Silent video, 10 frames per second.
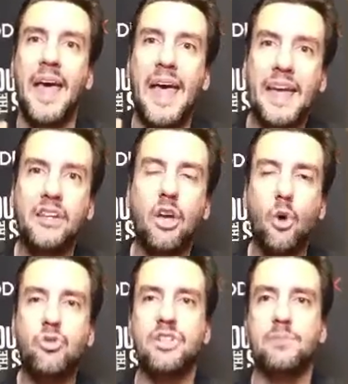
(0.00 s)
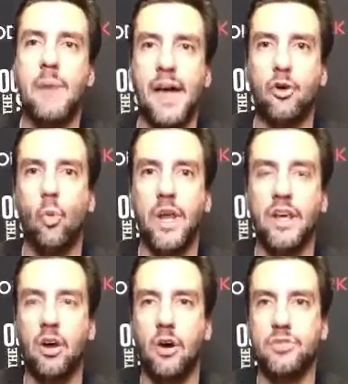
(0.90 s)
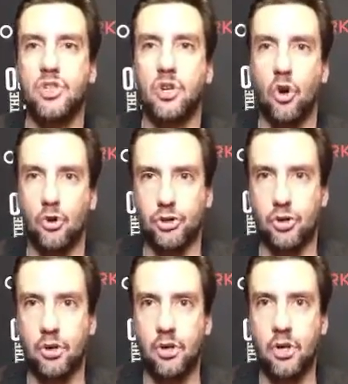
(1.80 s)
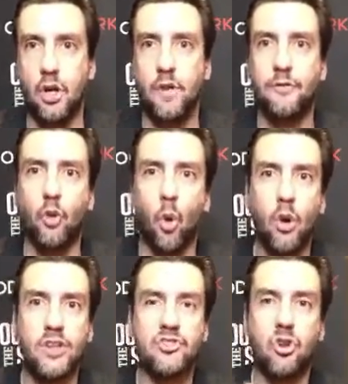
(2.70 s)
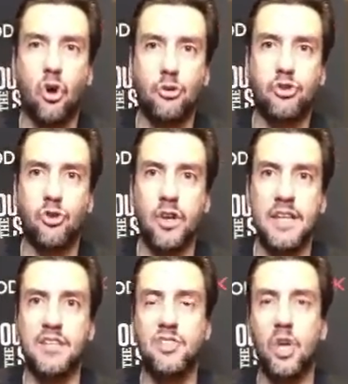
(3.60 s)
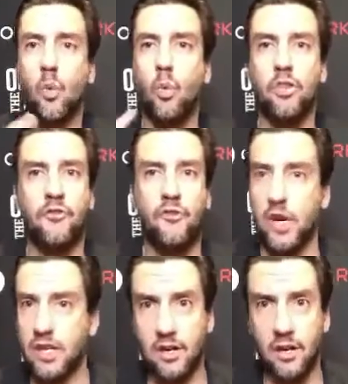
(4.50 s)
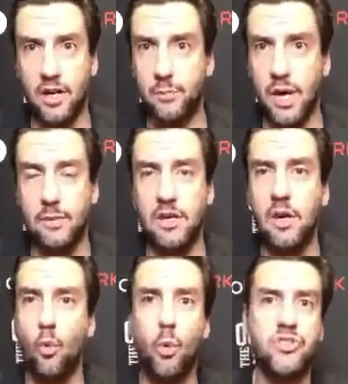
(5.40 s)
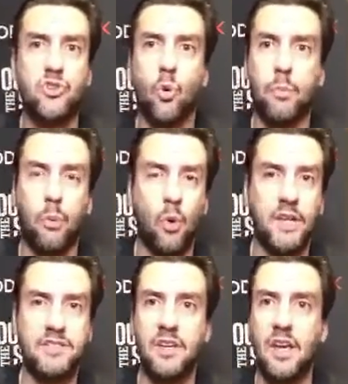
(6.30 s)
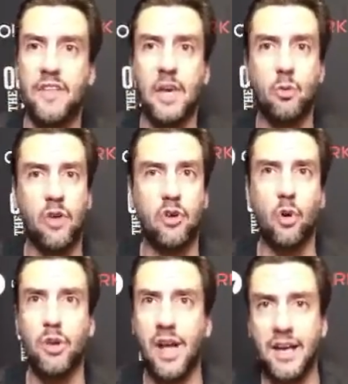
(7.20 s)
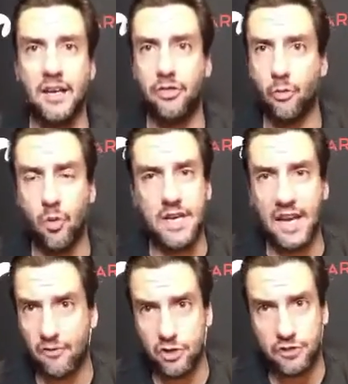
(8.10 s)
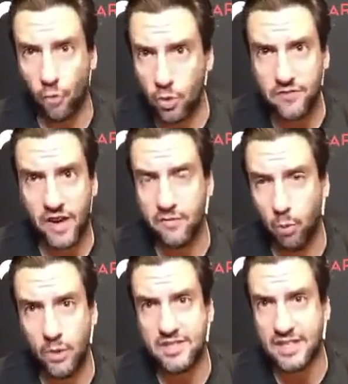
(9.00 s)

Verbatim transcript: head coaches matter when it comes to culture. Florida's culture is we're the fun and gun, baby. We score points. They would rather go 9 and 3 and average 45 points